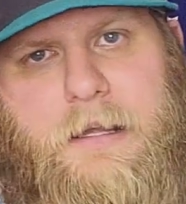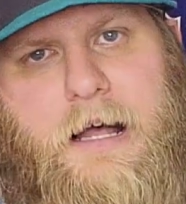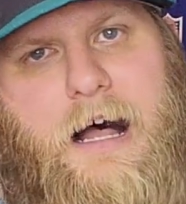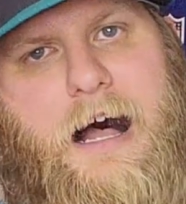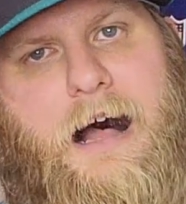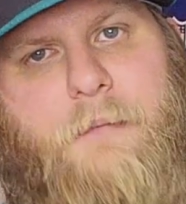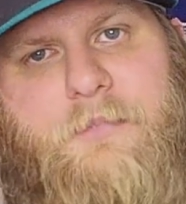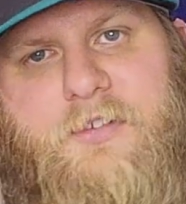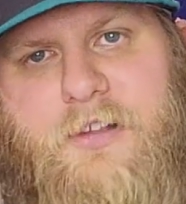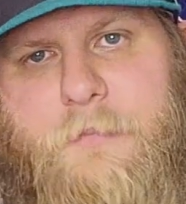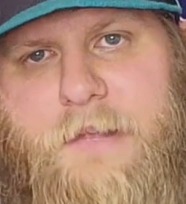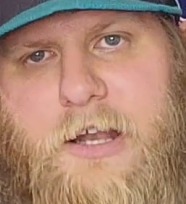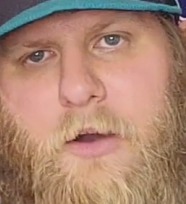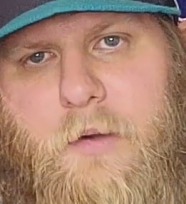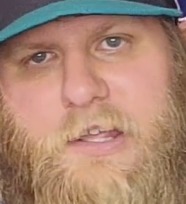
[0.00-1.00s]
Um, so let
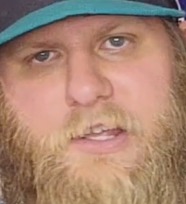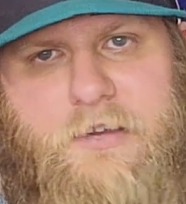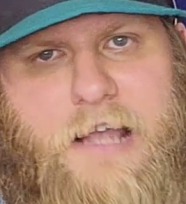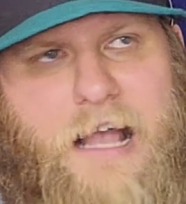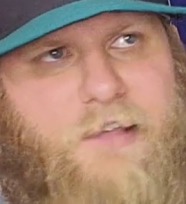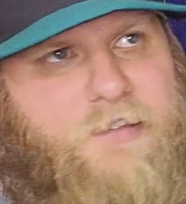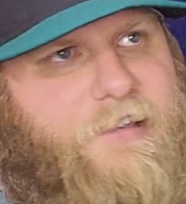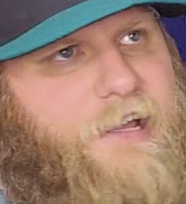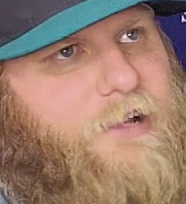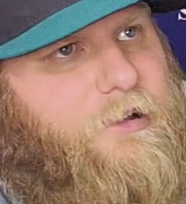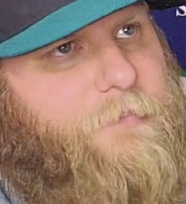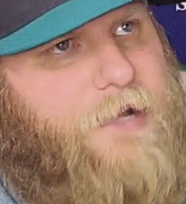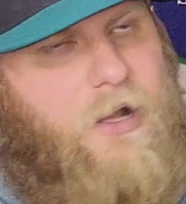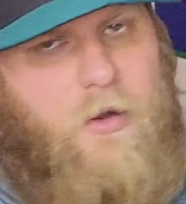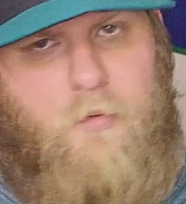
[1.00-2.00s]
me know what you guys think. Let me